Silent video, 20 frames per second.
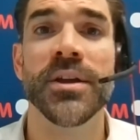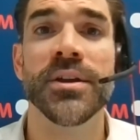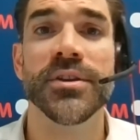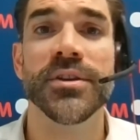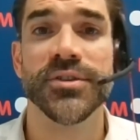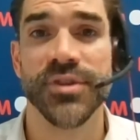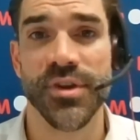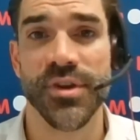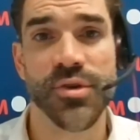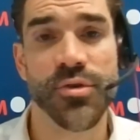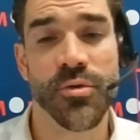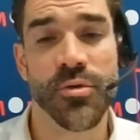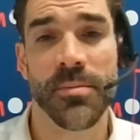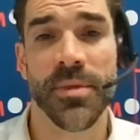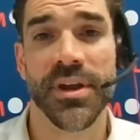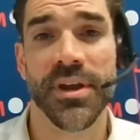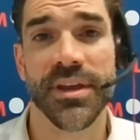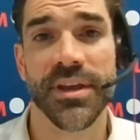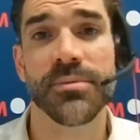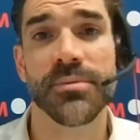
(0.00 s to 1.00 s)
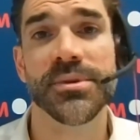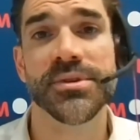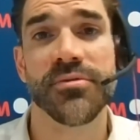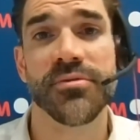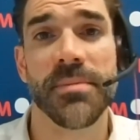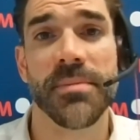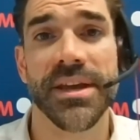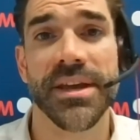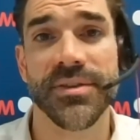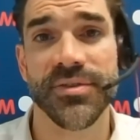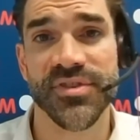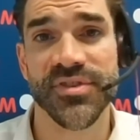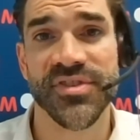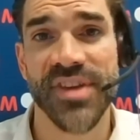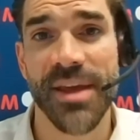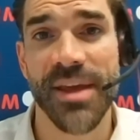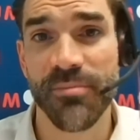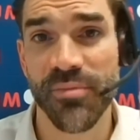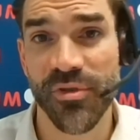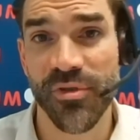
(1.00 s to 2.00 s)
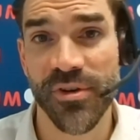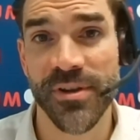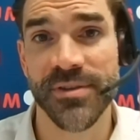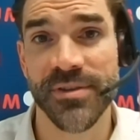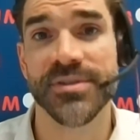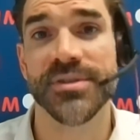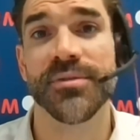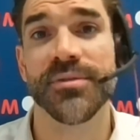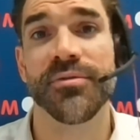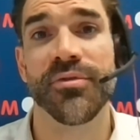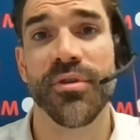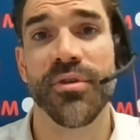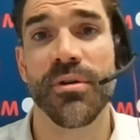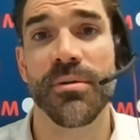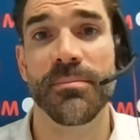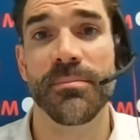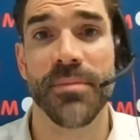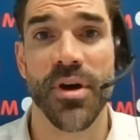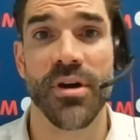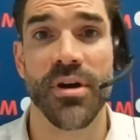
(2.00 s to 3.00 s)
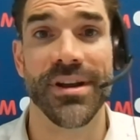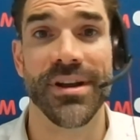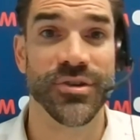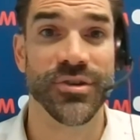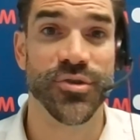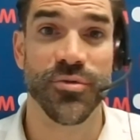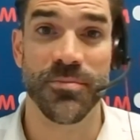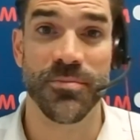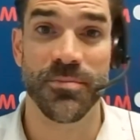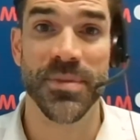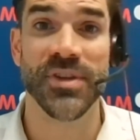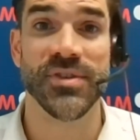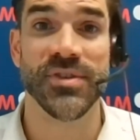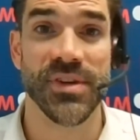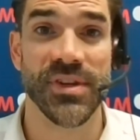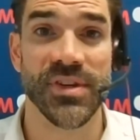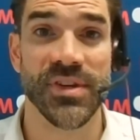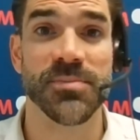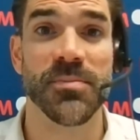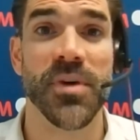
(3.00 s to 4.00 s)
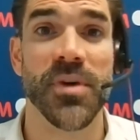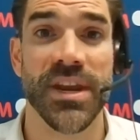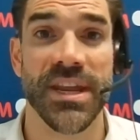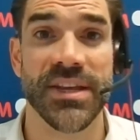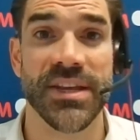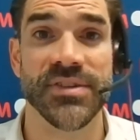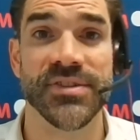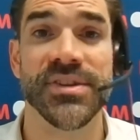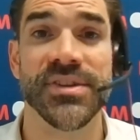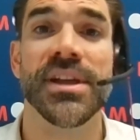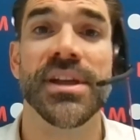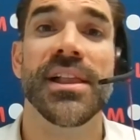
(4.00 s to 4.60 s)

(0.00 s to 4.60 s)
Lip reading: So your money always remains separate from our actual business monies,